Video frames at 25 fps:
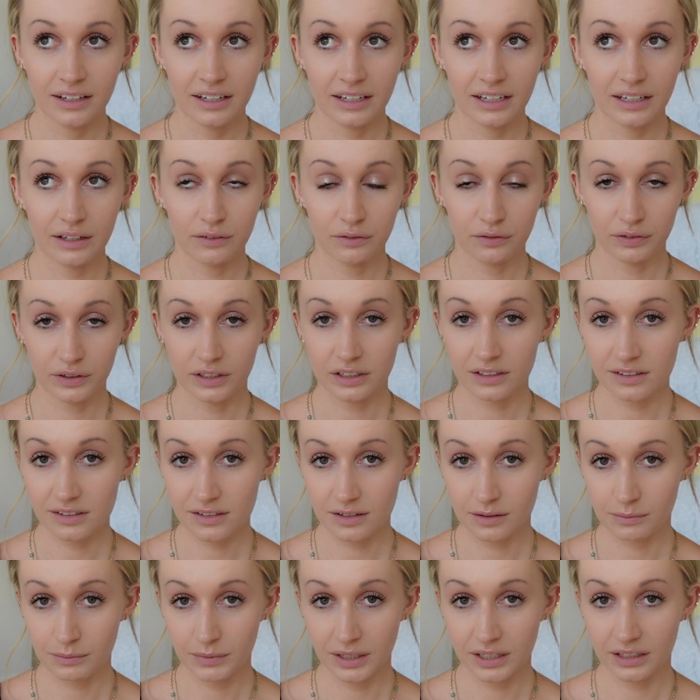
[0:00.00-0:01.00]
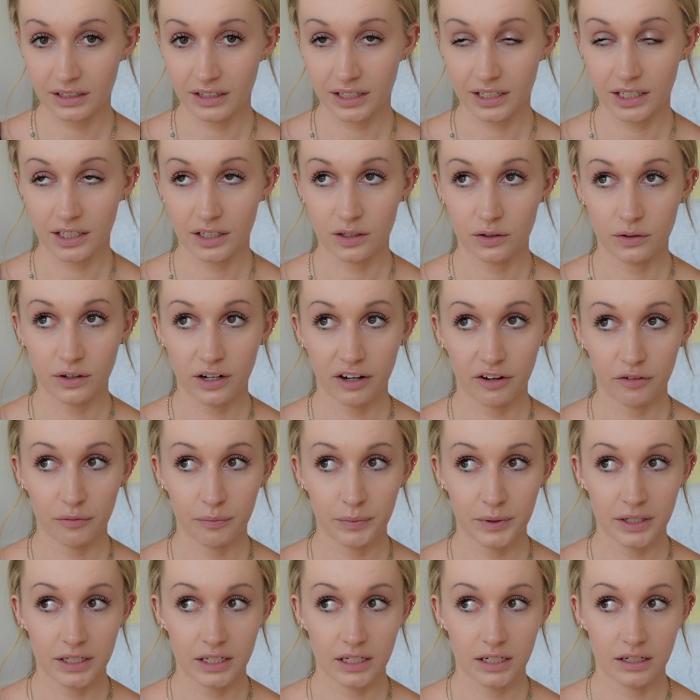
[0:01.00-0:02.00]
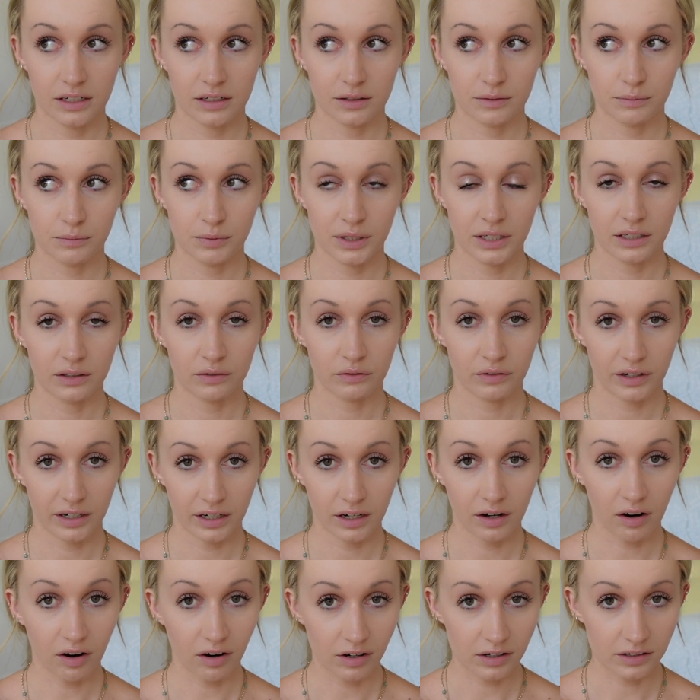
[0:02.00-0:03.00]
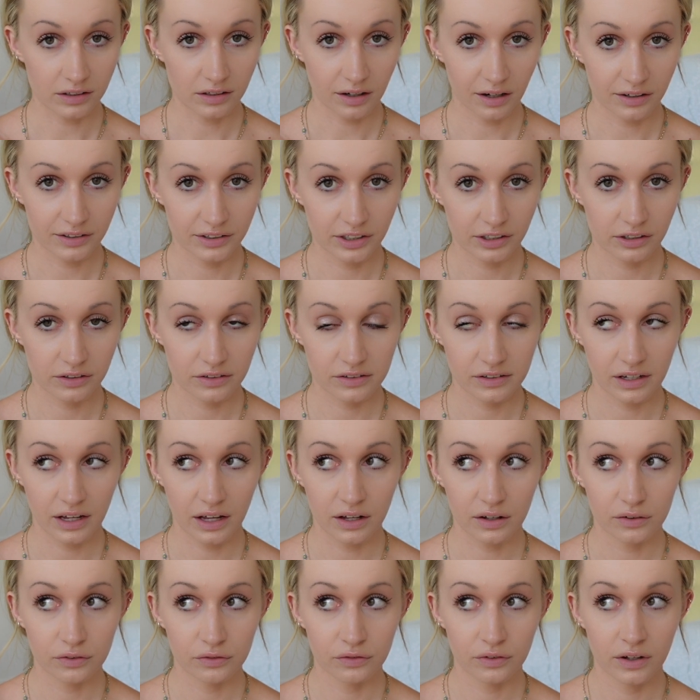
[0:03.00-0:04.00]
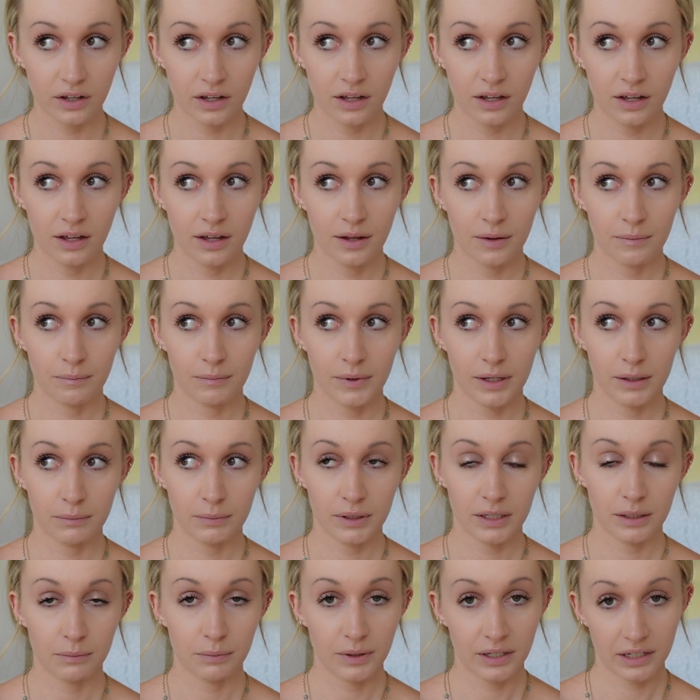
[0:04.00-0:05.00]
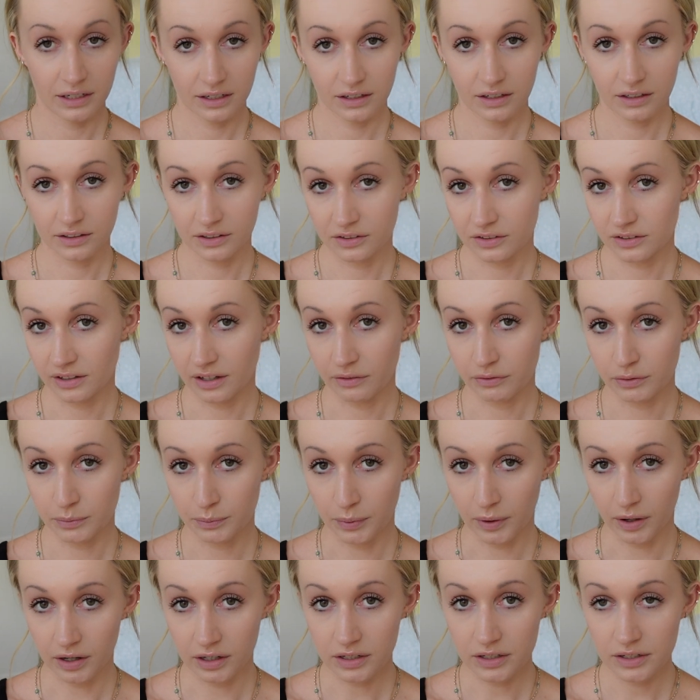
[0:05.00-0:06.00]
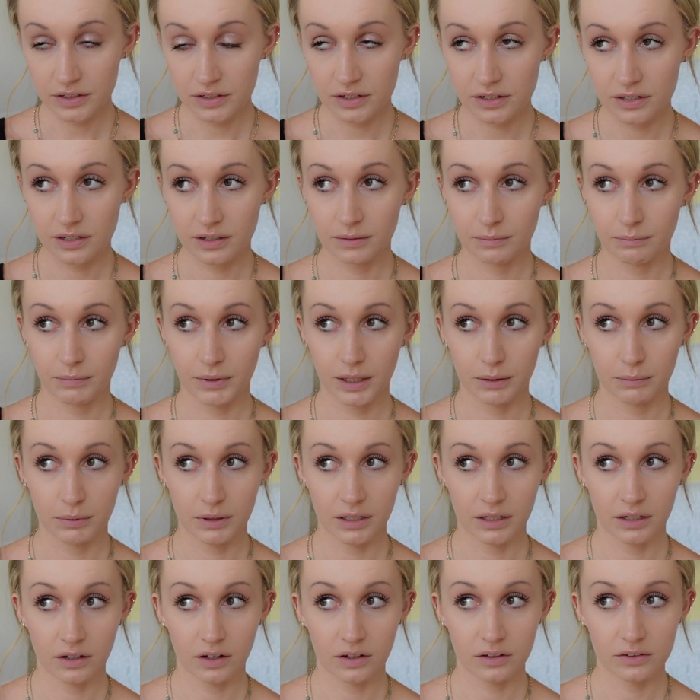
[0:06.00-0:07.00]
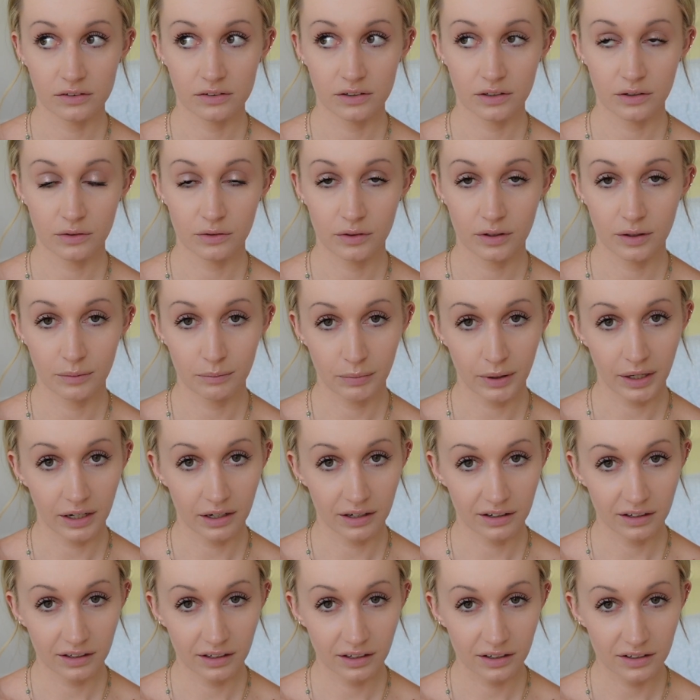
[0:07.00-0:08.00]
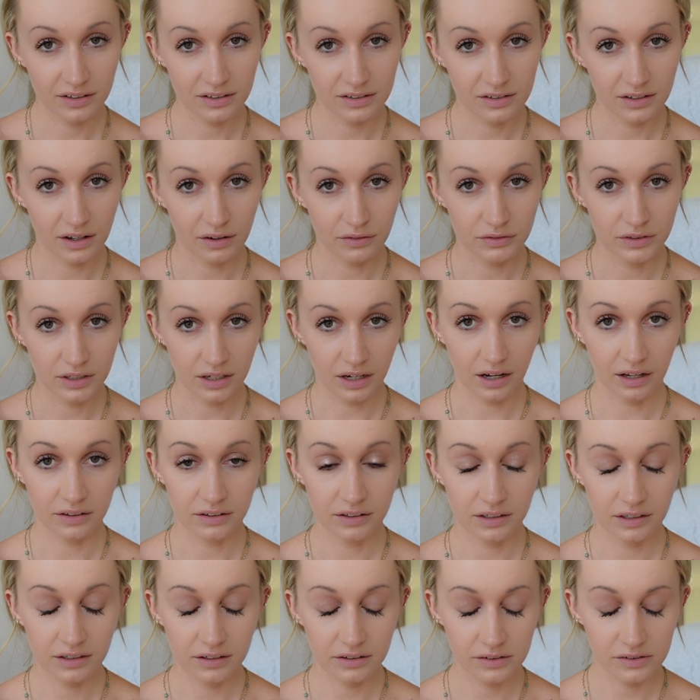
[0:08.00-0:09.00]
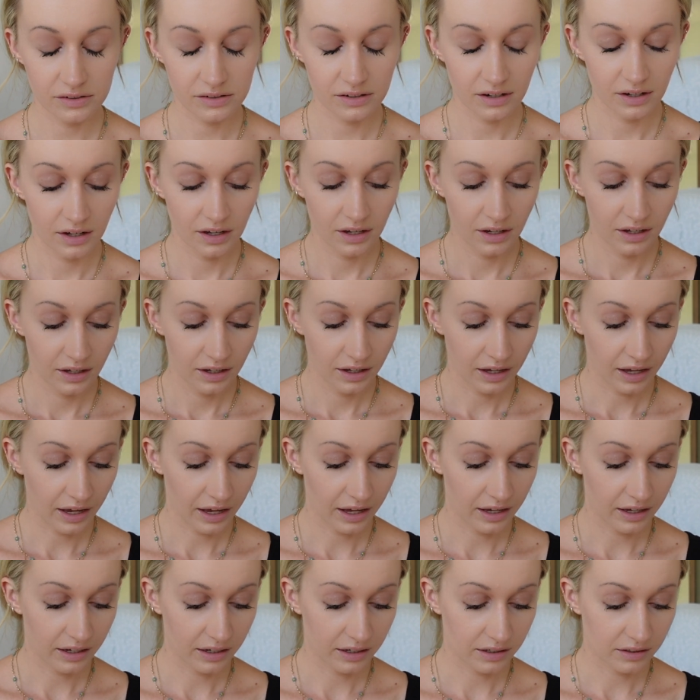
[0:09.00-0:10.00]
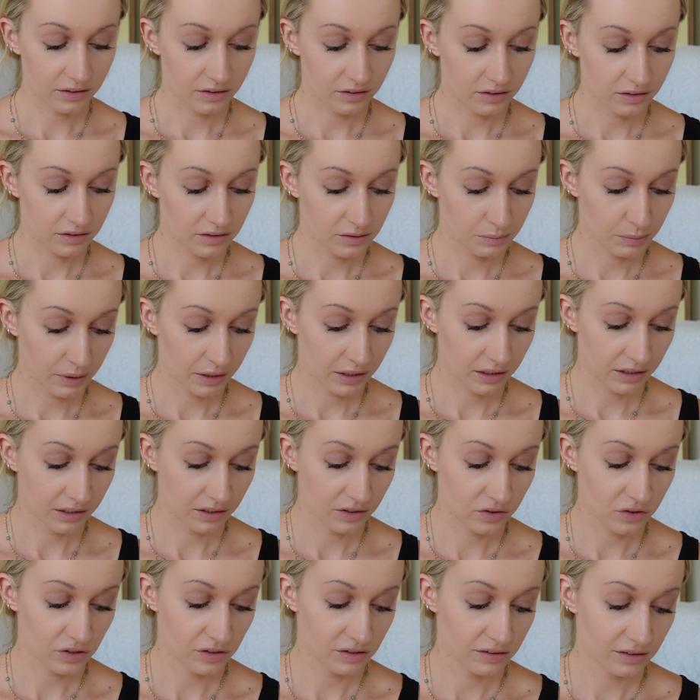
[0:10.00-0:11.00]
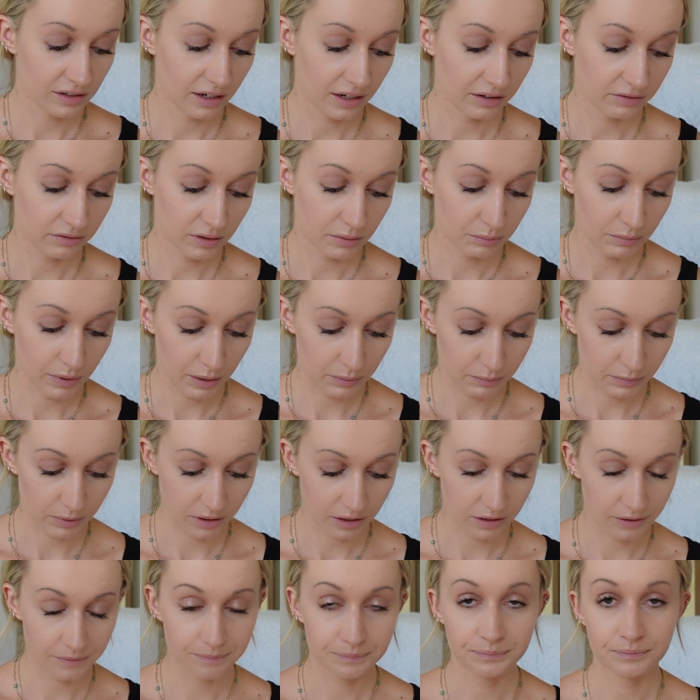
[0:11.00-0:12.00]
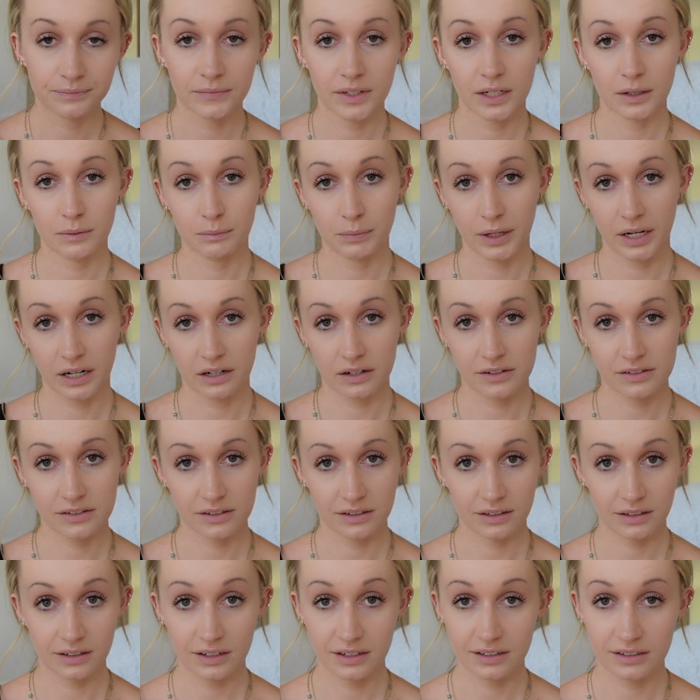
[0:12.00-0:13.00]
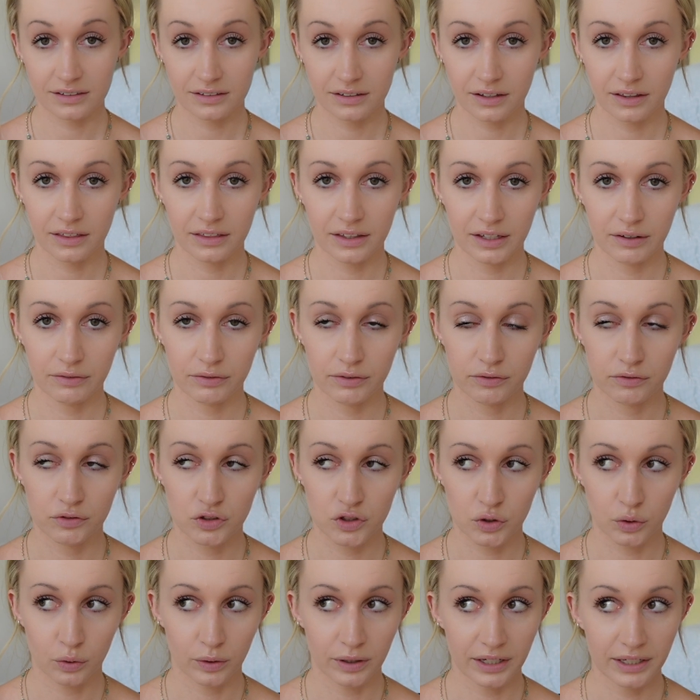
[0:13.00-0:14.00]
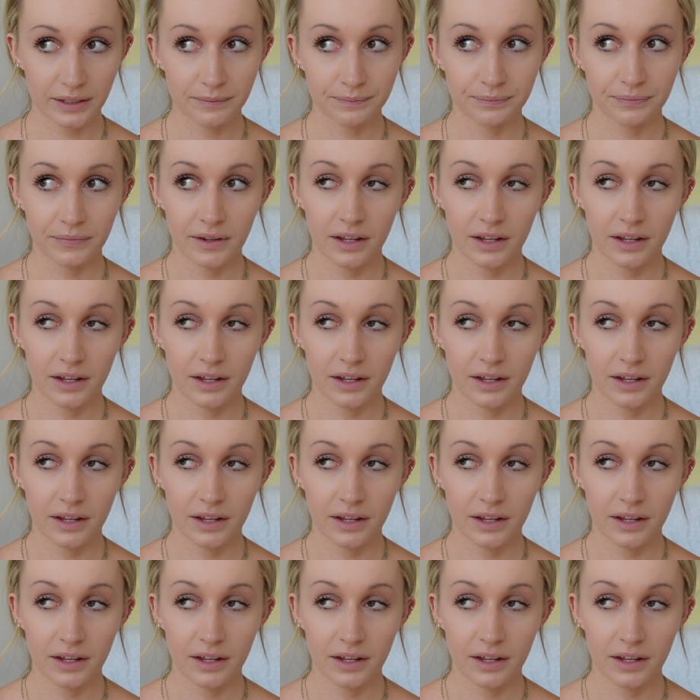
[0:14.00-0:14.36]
It feels to me like you have been being very hard on yourself, maybe picking yourself apart, maybe also comparing yourself to others. And Spirit is just saying, remember, comparison is the thief of joy.